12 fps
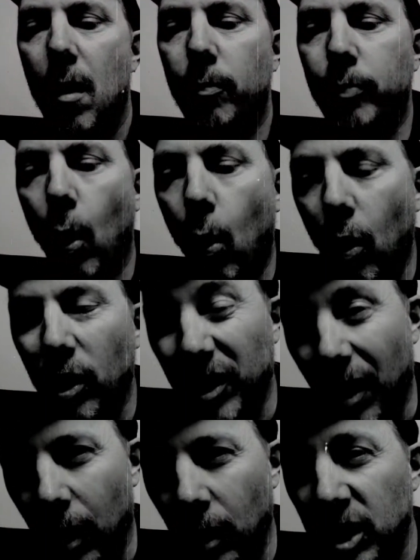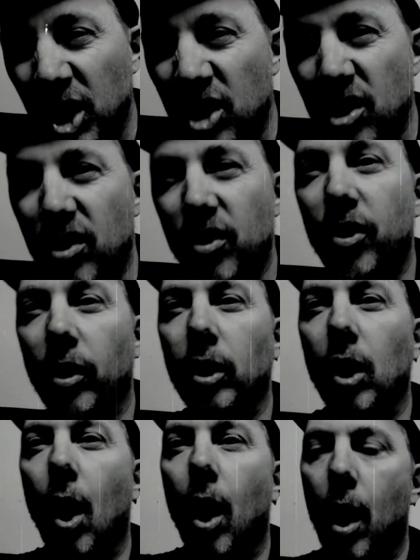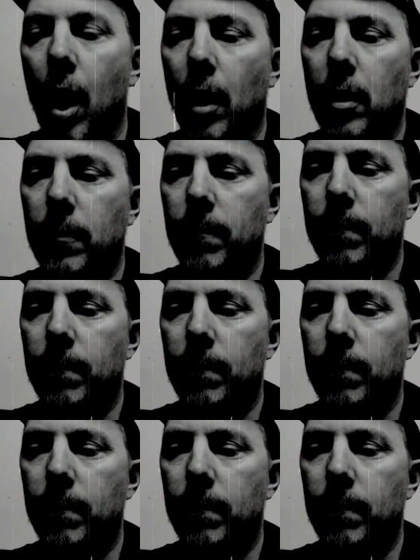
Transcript: born under the law,